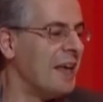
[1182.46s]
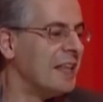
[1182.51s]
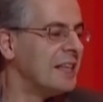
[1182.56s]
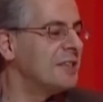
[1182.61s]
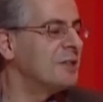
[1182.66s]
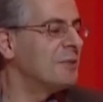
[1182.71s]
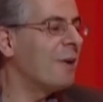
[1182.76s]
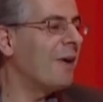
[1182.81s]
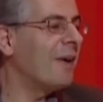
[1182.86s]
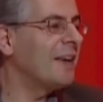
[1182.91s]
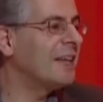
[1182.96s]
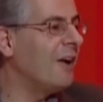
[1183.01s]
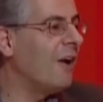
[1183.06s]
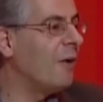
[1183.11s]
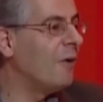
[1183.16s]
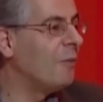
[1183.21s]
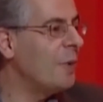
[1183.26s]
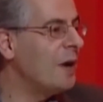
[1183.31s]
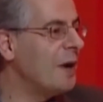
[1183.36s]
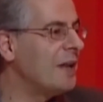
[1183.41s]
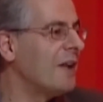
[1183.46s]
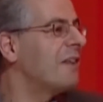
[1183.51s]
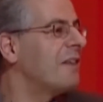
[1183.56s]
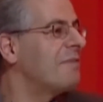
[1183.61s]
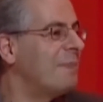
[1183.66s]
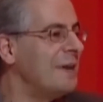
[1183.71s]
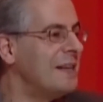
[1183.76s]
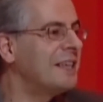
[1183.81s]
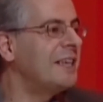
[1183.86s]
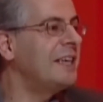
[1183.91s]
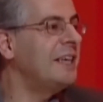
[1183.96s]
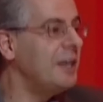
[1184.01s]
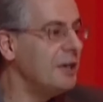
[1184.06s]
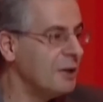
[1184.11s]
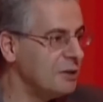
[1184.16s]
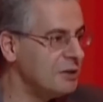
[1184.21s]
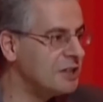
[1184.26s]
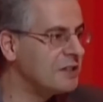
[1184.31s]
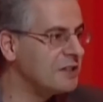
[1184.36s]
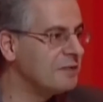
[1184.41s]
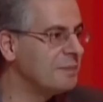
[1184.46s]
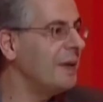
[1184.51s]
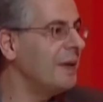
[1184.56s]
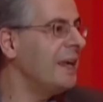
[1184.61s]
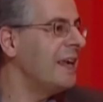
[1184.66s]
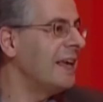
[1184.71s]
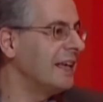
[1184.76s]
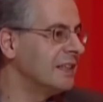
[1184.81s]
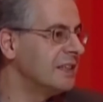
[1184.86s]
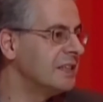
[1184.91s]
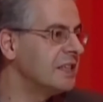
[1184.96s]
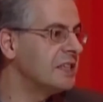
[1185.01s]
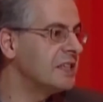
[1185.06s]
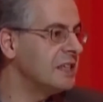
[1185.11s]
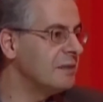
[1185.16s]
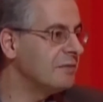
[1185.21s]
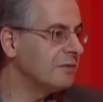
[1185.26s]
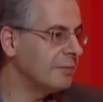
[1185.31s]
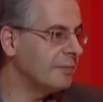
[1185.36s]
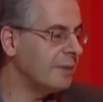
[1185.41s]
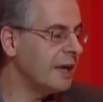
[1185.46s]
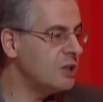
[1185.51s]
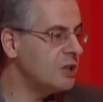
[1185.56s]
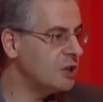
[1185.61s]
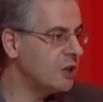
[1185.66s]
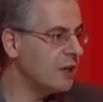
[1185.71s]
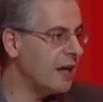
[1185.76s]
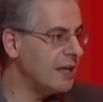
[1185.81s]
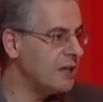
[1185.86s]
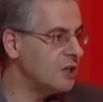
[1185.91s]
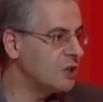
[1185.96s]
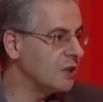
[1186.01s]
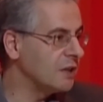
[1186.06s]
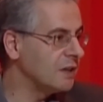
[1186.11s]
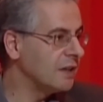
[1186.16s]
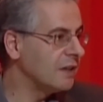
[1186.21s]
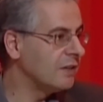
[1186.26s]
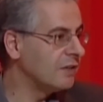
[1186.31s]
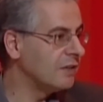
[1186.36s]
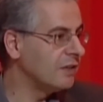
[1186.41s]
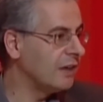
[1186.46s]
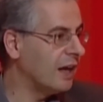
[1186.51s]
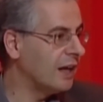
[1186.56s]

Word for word: this is where I can't win. I've been accused of being a disinformation agent.